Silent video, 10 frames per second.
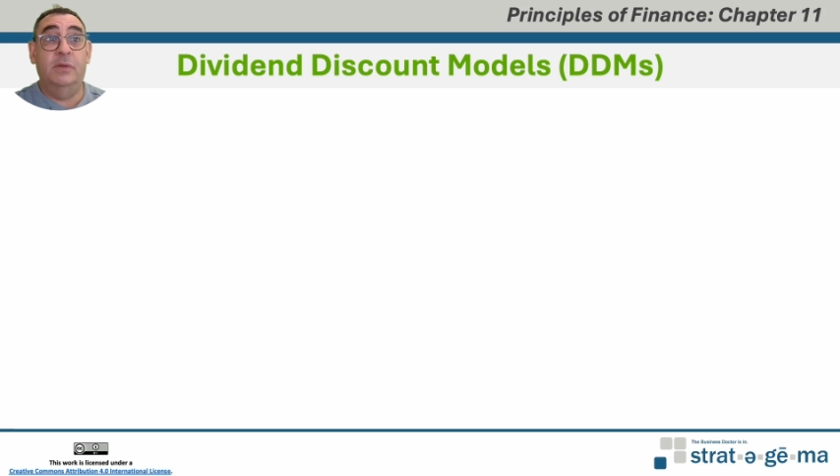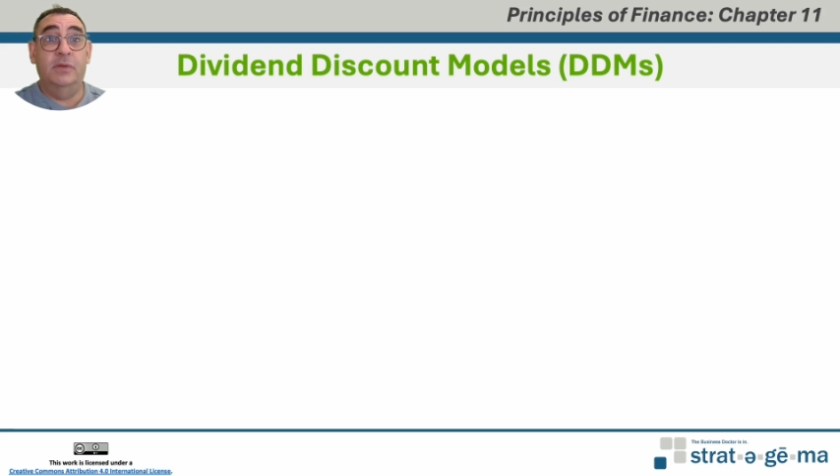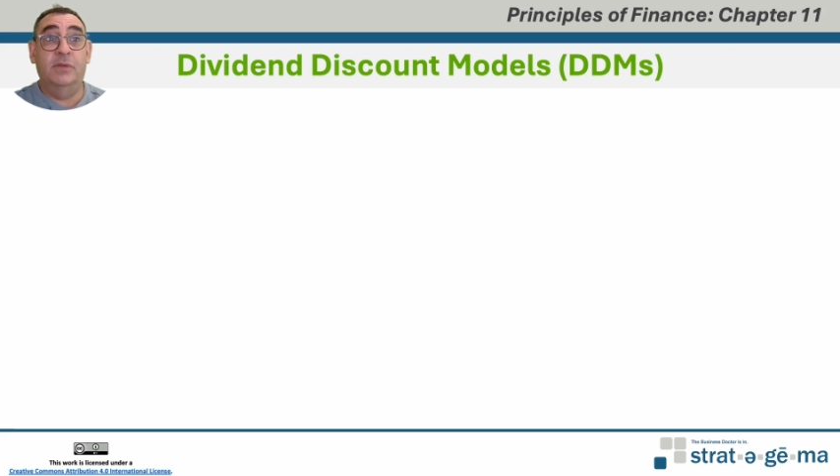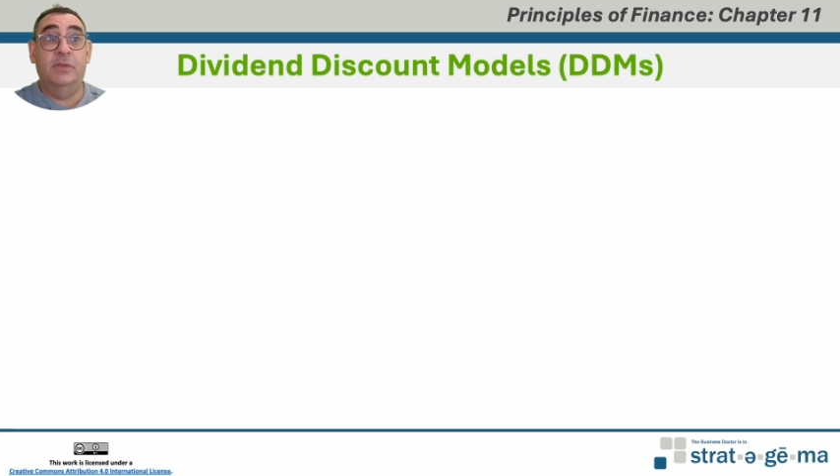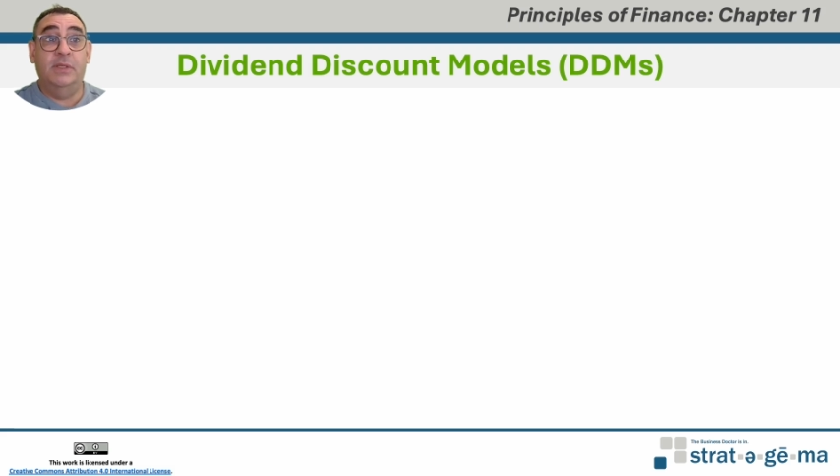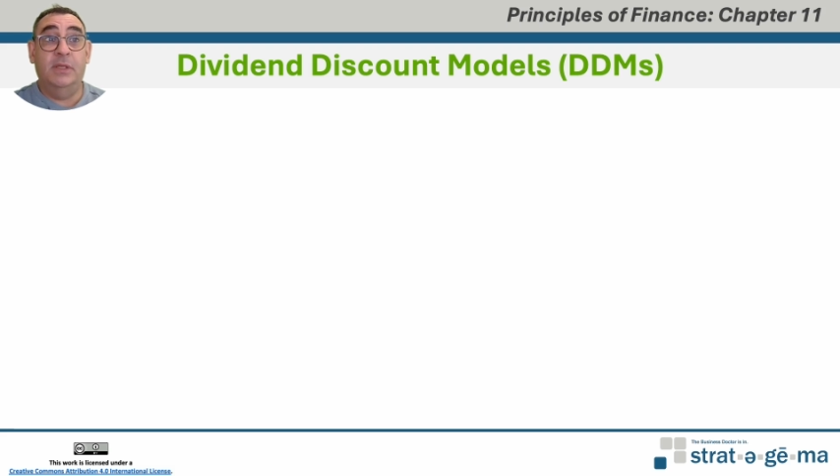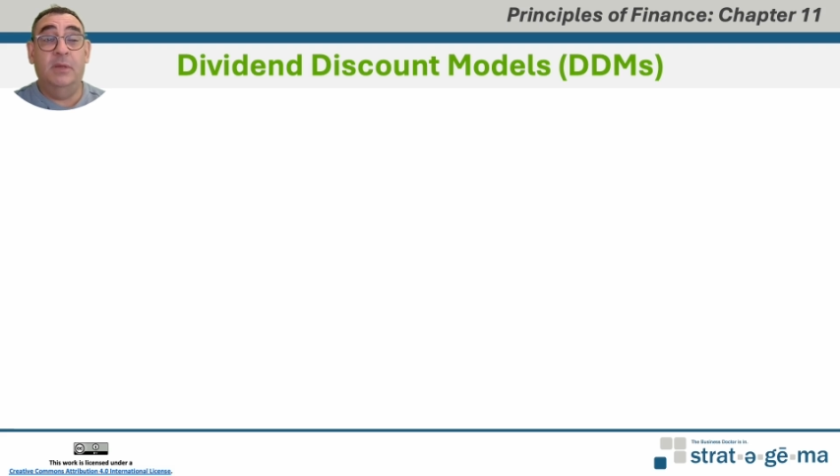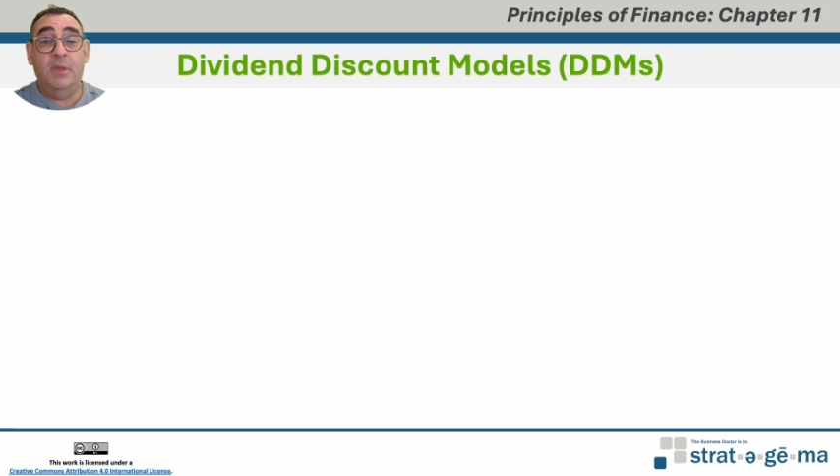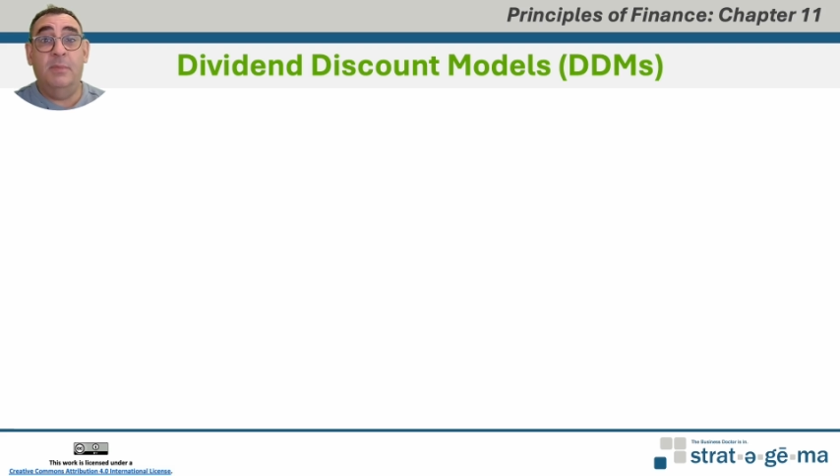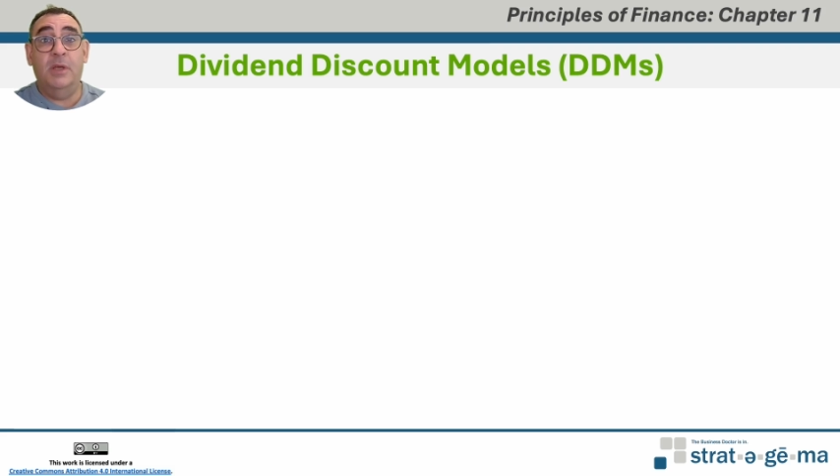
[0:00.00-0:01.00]
there's going to
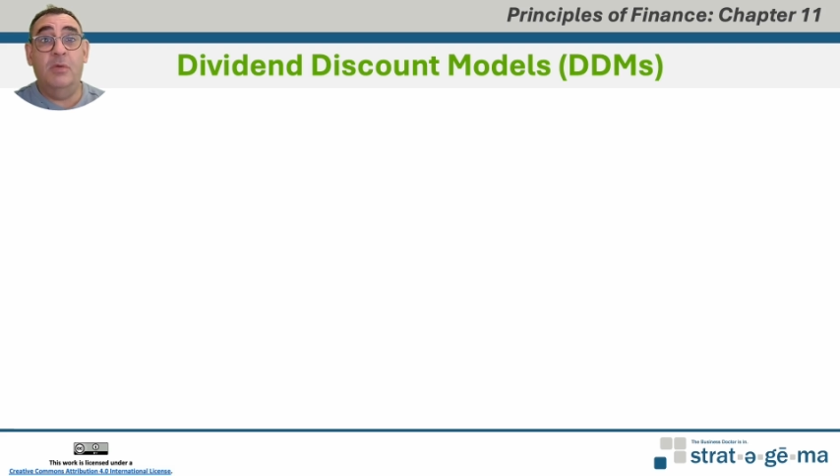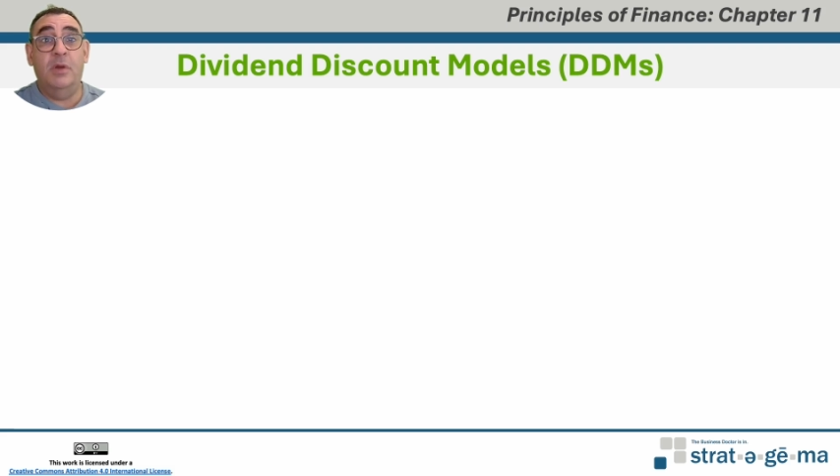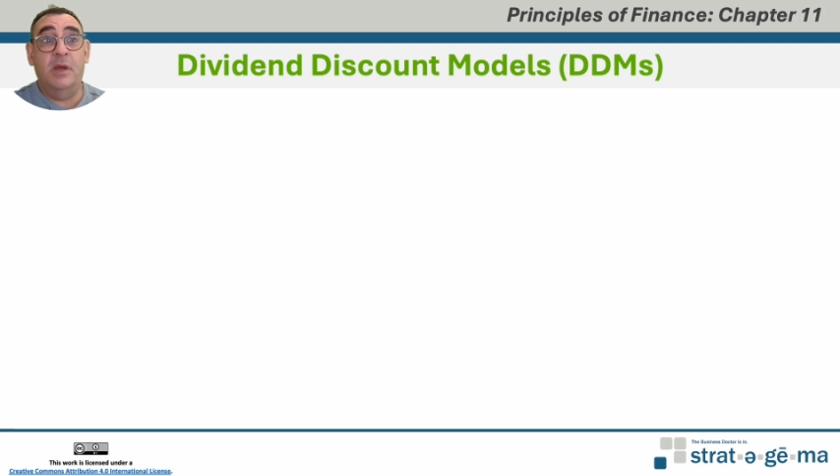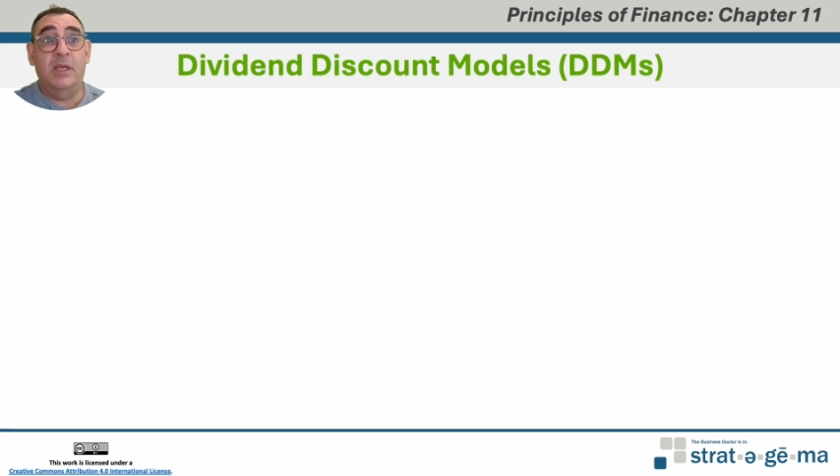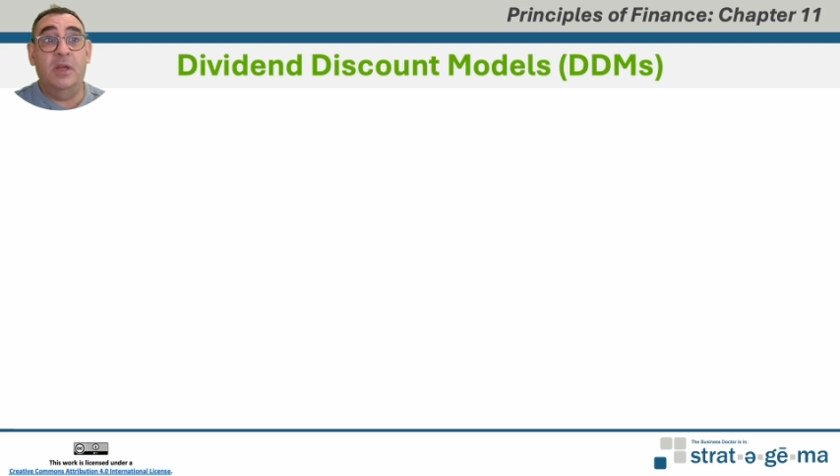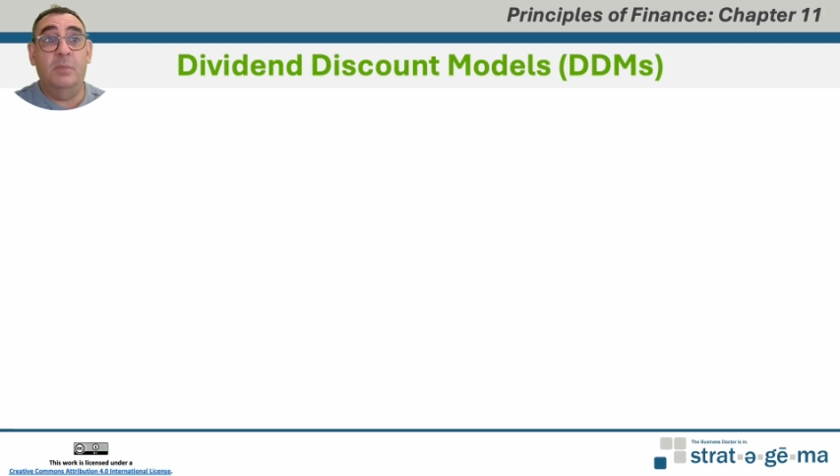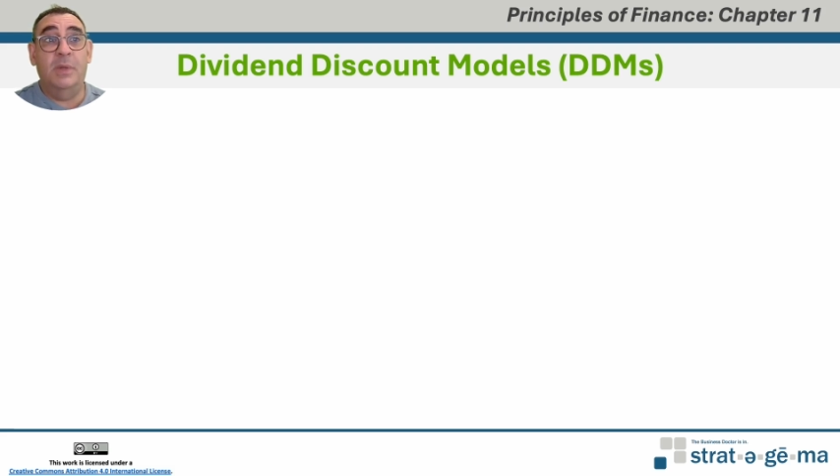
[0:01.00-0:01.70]
be a bit going on here,